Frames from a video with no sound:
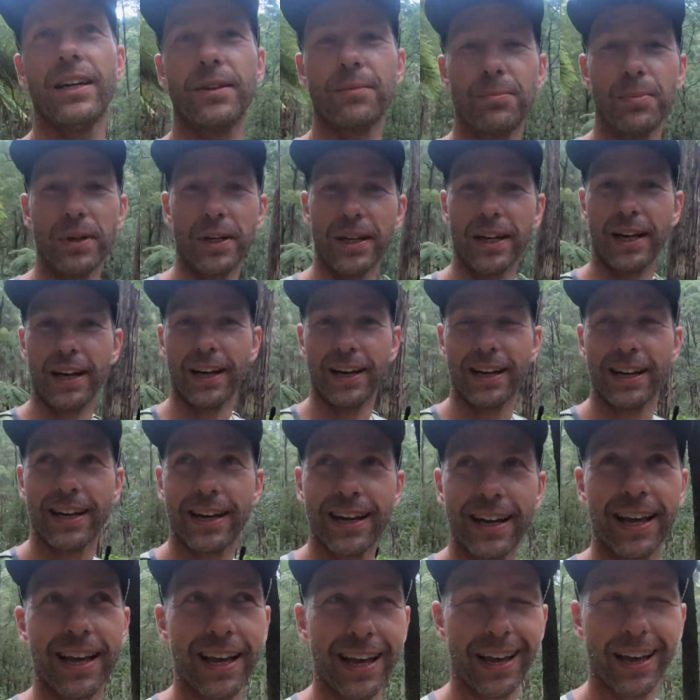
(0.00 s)
but
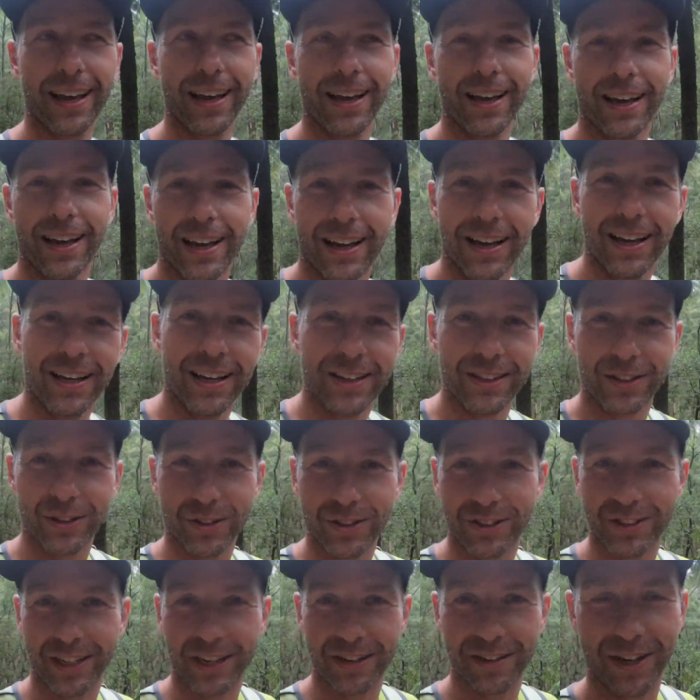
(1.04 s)
don't
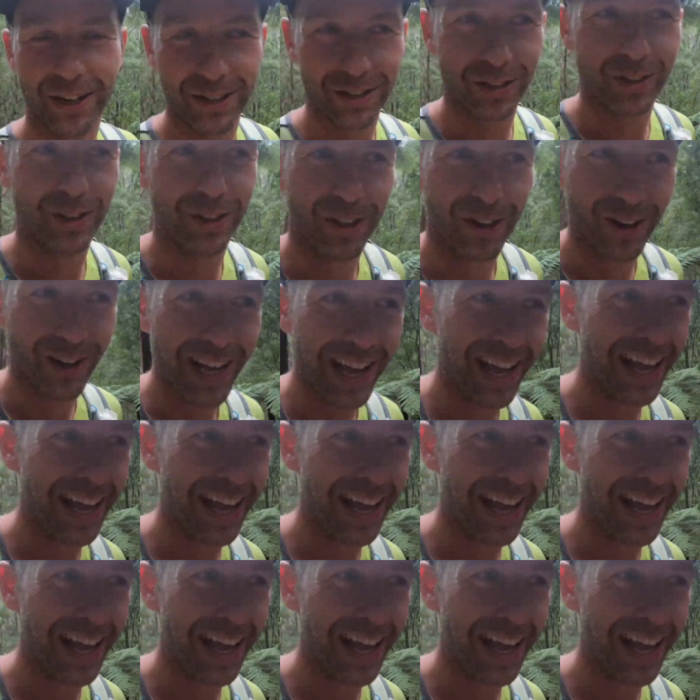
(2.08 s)
sit around too long.